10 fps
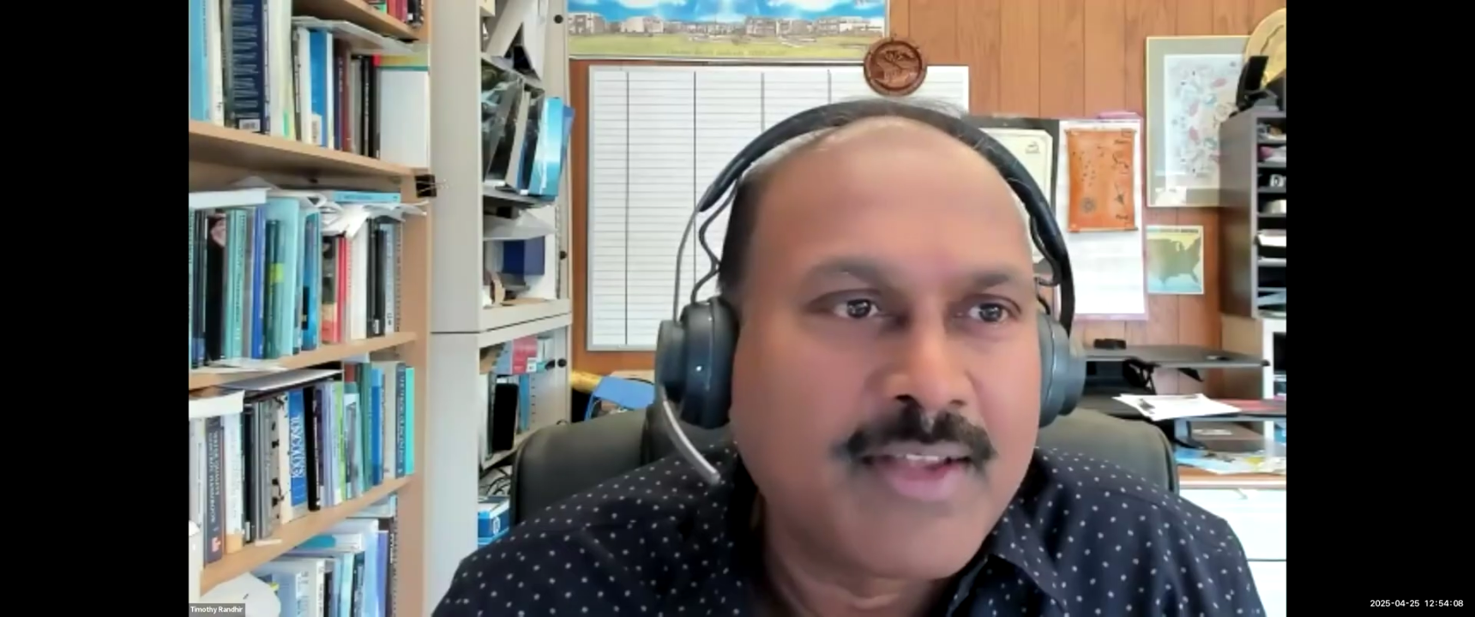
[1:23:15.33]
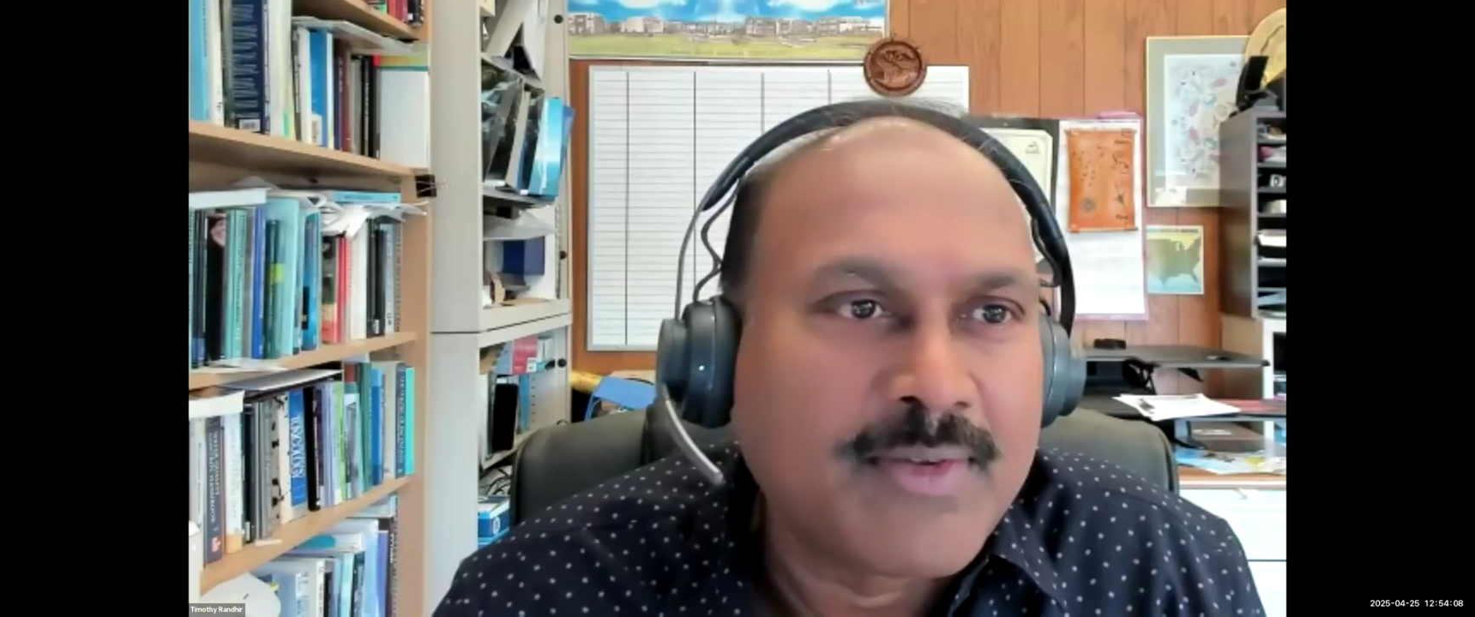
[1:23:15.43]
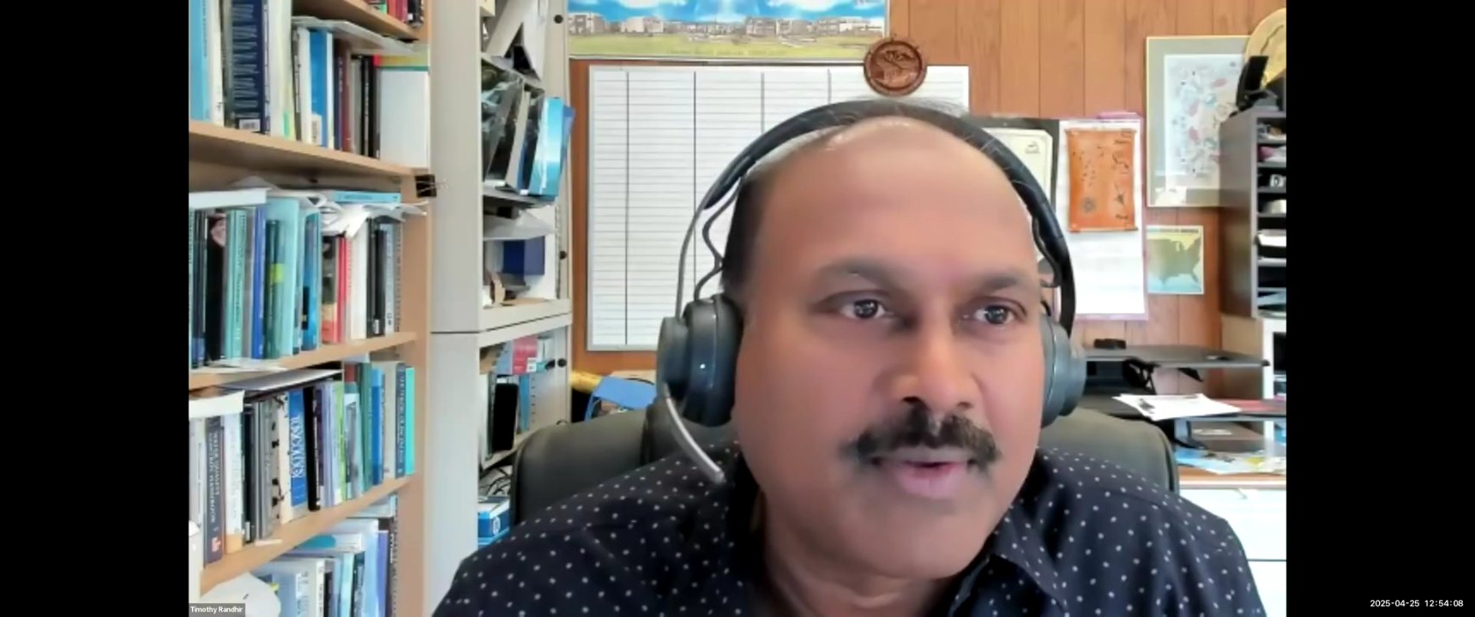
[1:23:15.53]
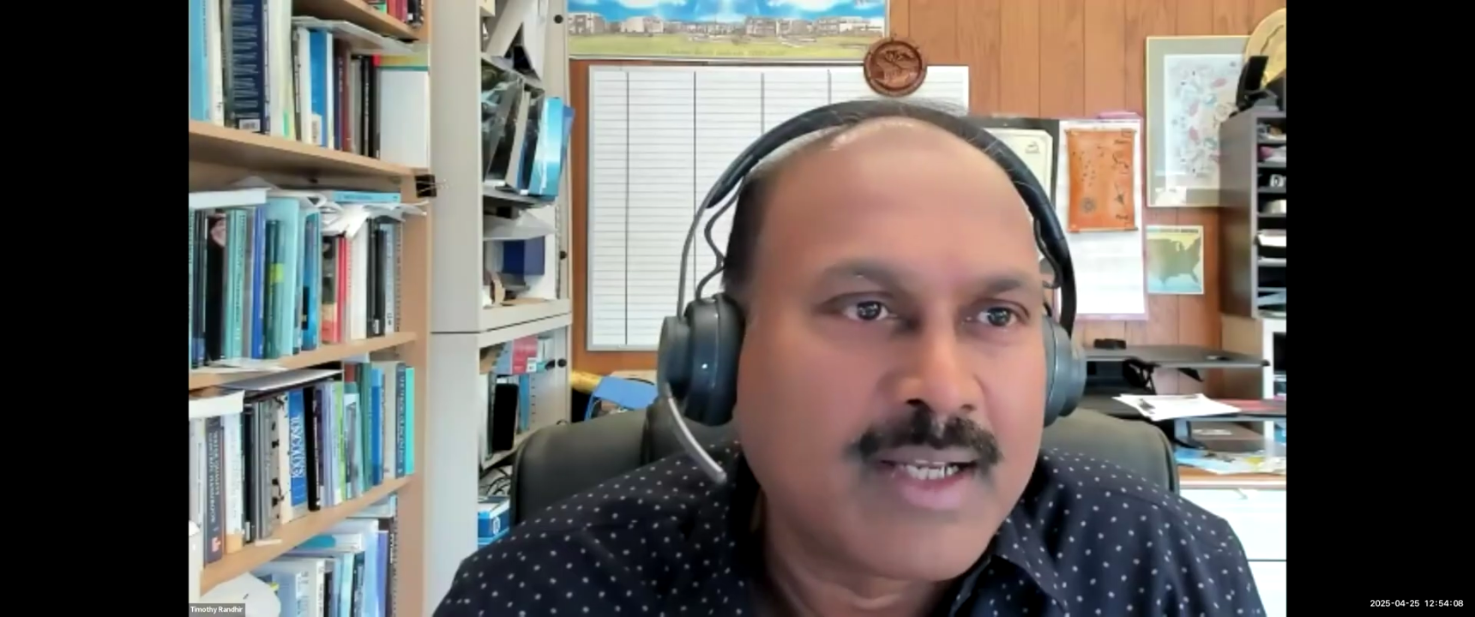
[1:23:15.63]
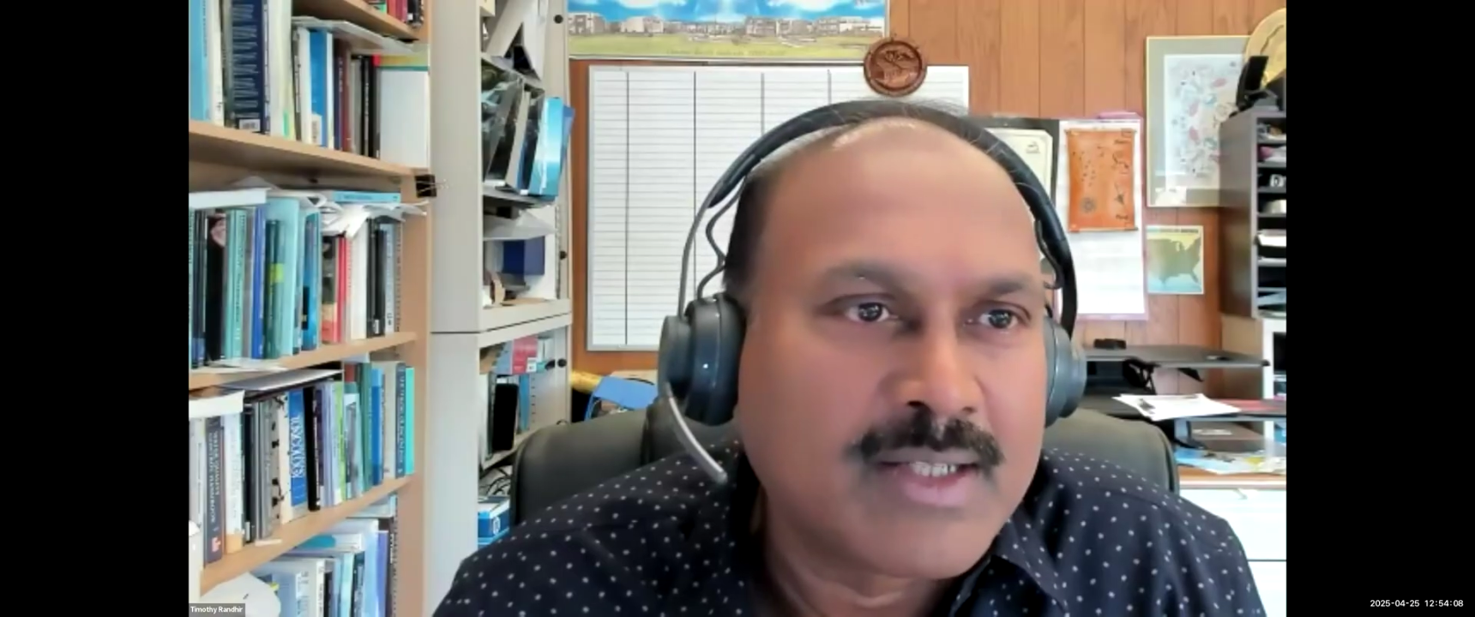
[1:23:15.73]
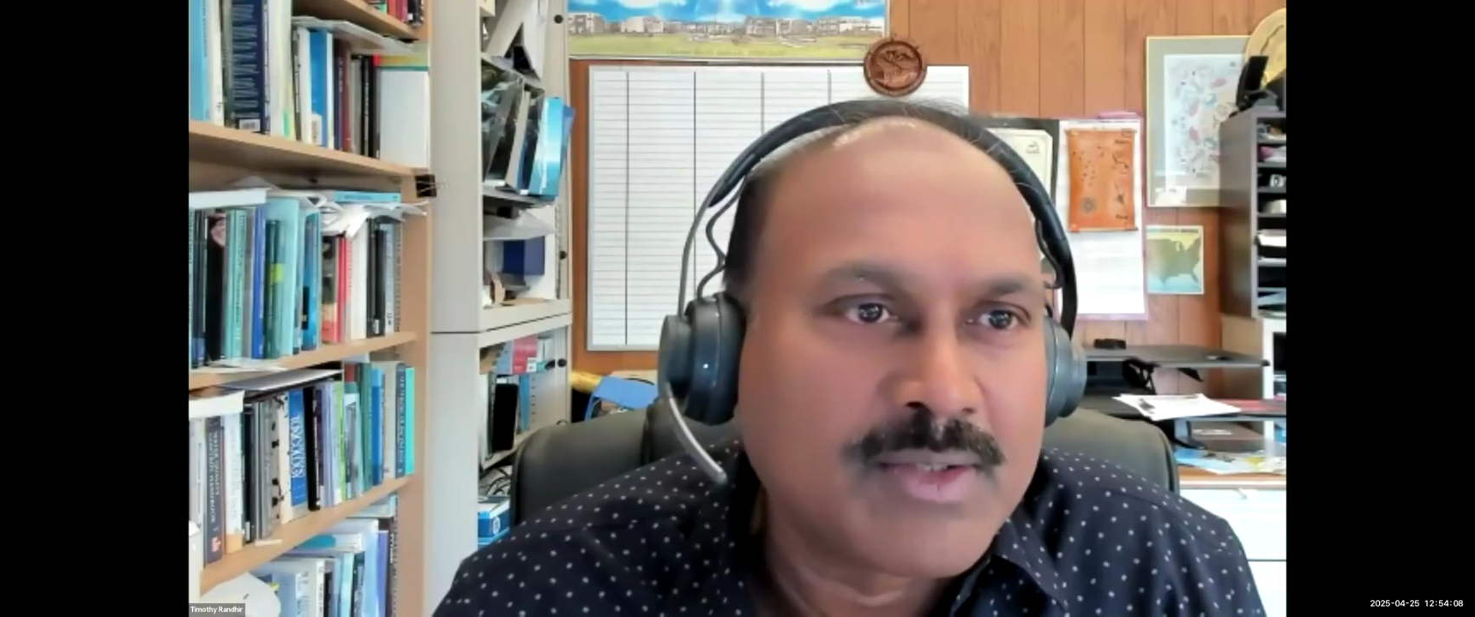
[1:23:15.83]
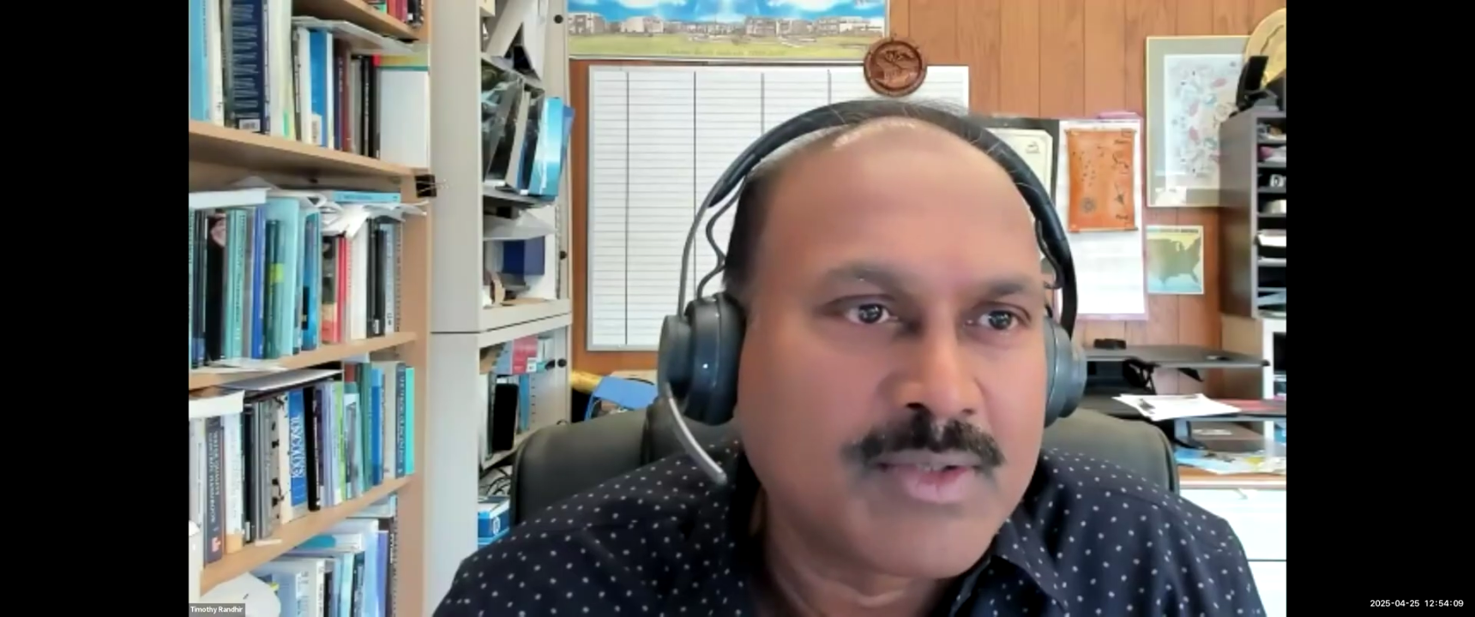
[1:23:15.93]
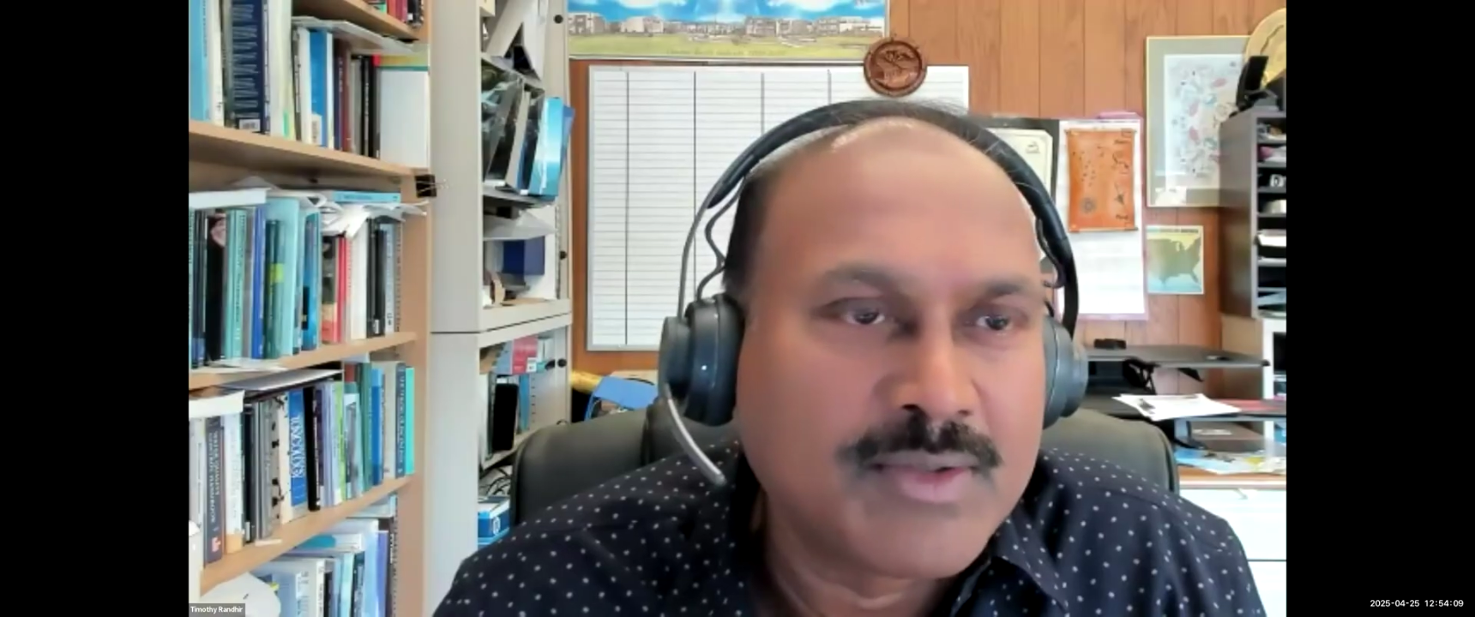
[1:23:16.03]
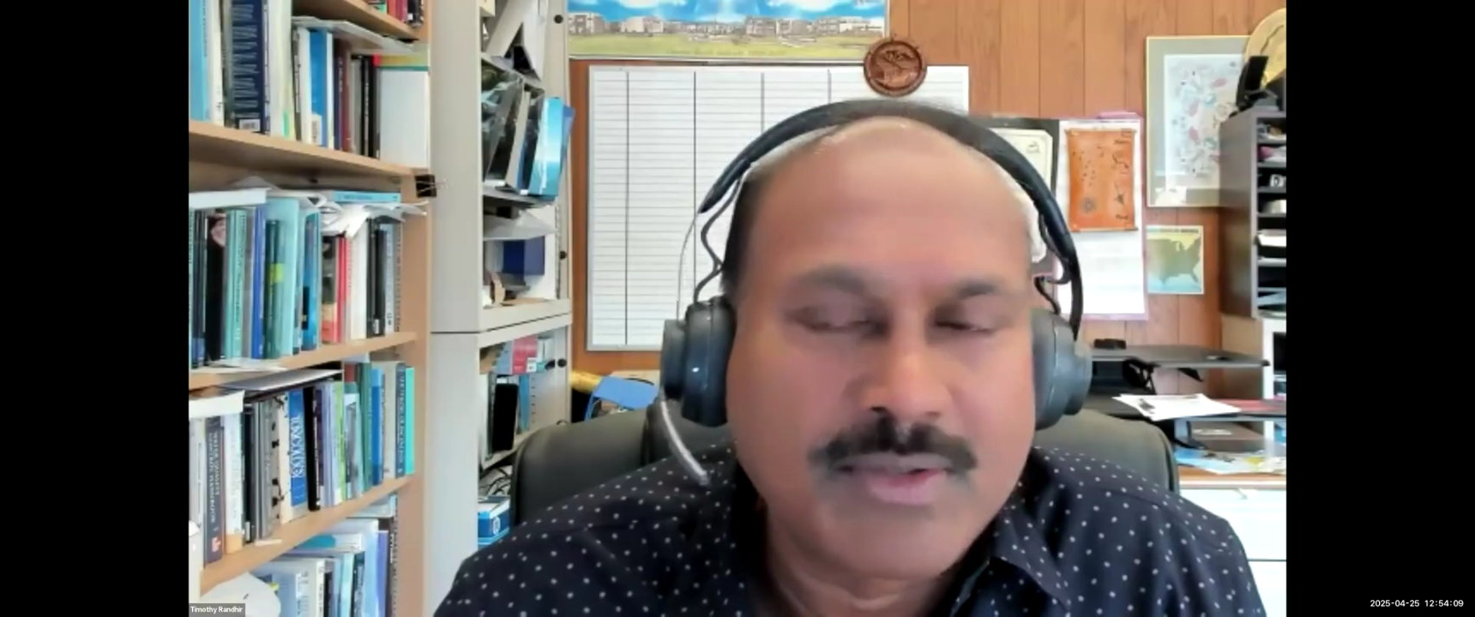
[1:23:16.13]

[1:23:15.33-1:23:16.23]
as well as